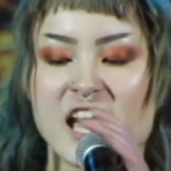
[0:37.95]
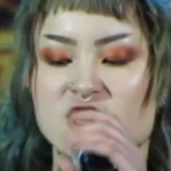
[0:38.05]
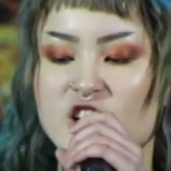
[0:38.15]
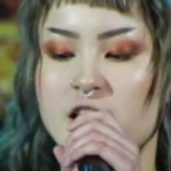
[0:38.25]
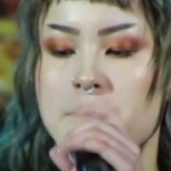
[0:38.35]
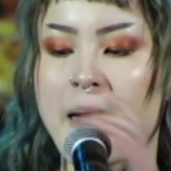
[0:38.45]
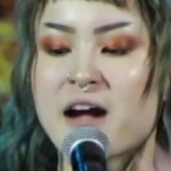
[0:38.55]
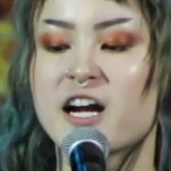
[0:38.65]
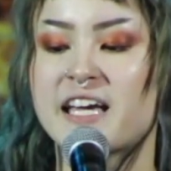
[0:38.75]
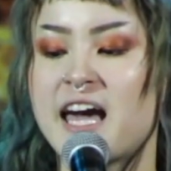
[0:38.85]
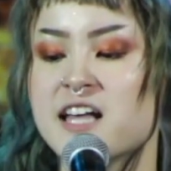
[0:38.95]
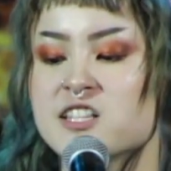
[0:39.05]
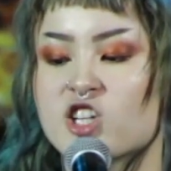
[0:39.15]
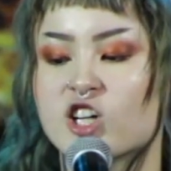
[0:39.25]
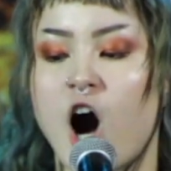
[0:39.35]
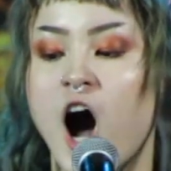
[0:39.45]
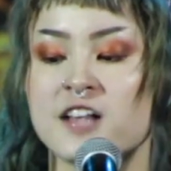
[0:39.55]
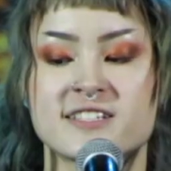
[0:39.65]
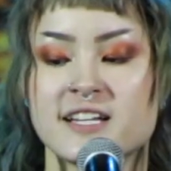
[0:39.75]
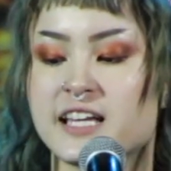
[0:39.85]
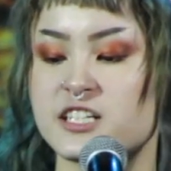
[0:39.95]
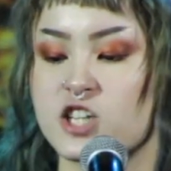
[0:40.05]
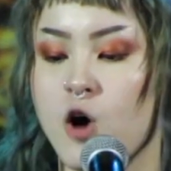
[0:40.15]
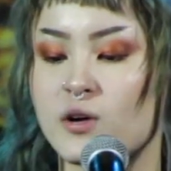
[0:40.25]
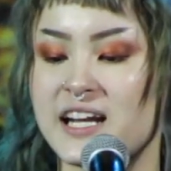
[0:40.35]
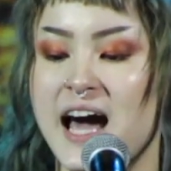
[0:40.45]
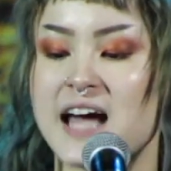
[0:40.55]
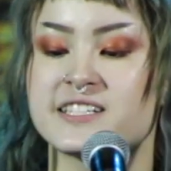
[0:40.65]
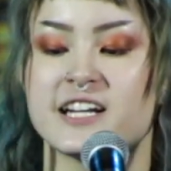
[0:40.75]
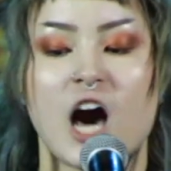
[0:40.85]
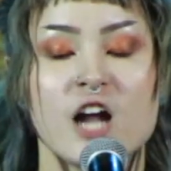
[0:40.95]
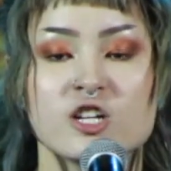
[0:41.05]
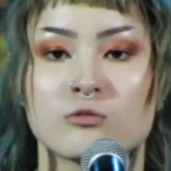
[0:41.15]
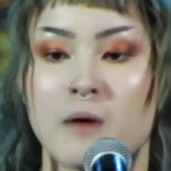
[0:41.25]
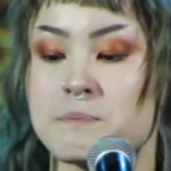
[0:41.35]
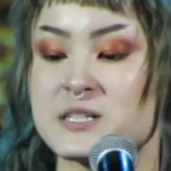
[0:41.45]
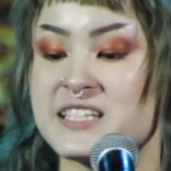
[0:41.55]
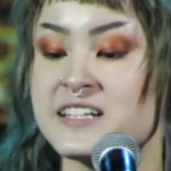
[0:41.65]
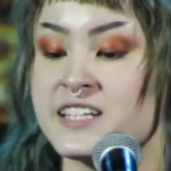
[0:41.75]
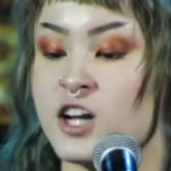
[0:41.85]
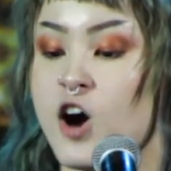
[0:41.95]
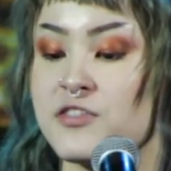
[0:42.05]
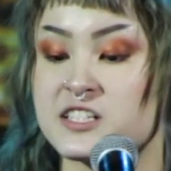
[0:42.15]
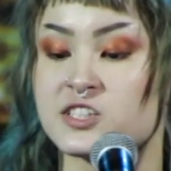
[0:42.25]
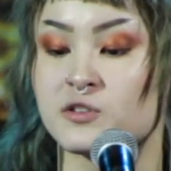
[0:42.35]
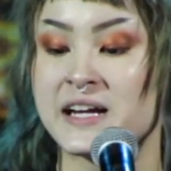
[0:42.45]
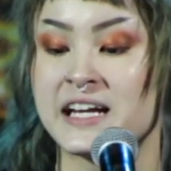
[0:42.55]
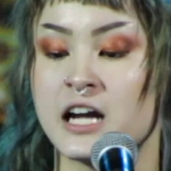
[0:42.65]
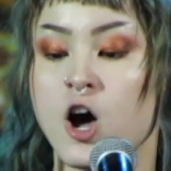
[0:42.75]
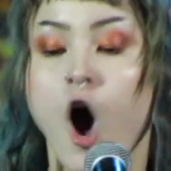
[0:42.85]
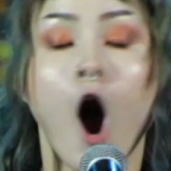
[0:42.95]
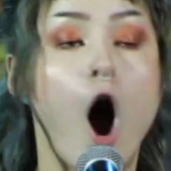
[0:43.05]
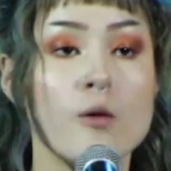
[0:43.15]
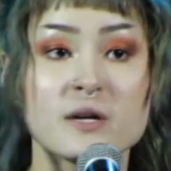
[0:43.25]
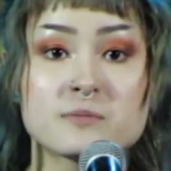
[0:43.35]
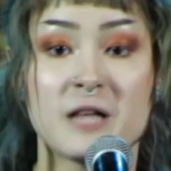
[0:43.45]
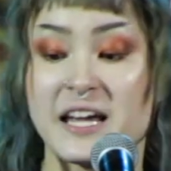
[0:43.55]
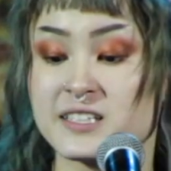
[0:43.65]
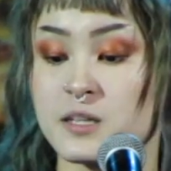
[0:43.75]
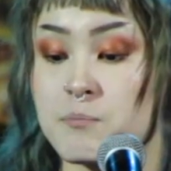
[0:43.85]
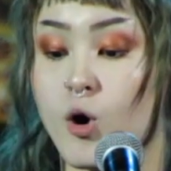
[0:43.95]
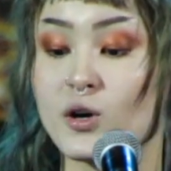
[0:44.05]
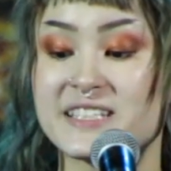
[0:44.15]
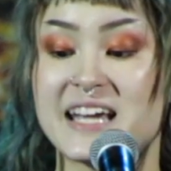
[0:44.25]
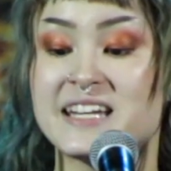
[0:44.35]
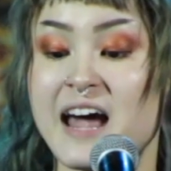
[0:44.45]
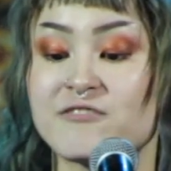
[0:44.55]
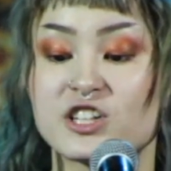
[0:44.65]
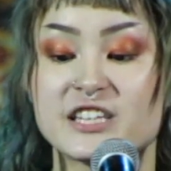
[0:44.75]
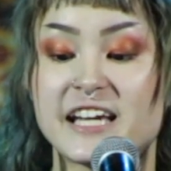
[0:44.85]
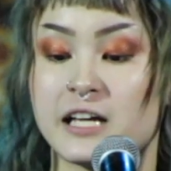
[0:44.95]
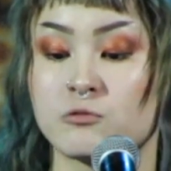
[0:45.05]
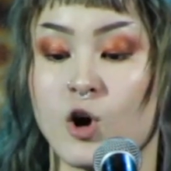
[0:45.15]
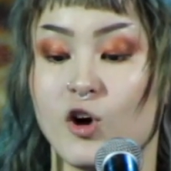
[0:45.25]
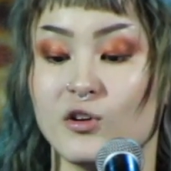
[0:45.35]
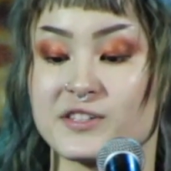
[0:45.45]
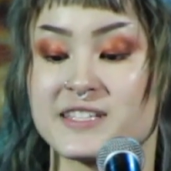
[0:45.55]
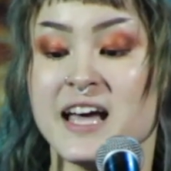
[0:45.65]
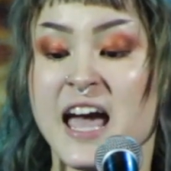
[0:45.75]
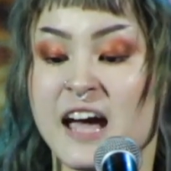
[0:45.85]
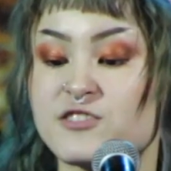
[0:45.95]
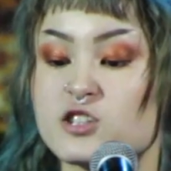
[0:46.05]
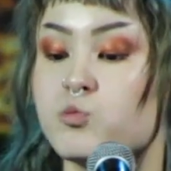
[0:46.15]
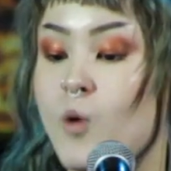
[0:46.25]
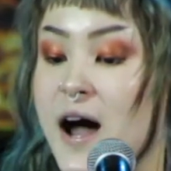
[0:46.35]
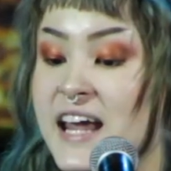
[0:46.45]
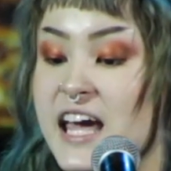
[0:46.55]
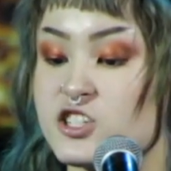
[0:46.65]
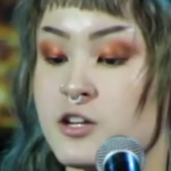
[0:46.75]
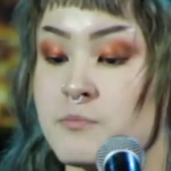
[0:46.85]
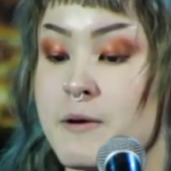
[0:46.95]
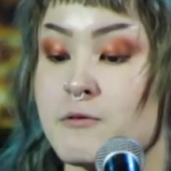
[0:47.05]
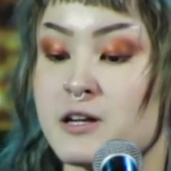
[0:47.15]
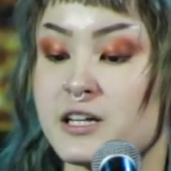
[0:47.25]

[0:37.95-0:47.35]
Asian Americans are constantly tokenized and underrepresented on the screen, always playing support and never leading roles. If there's one Asian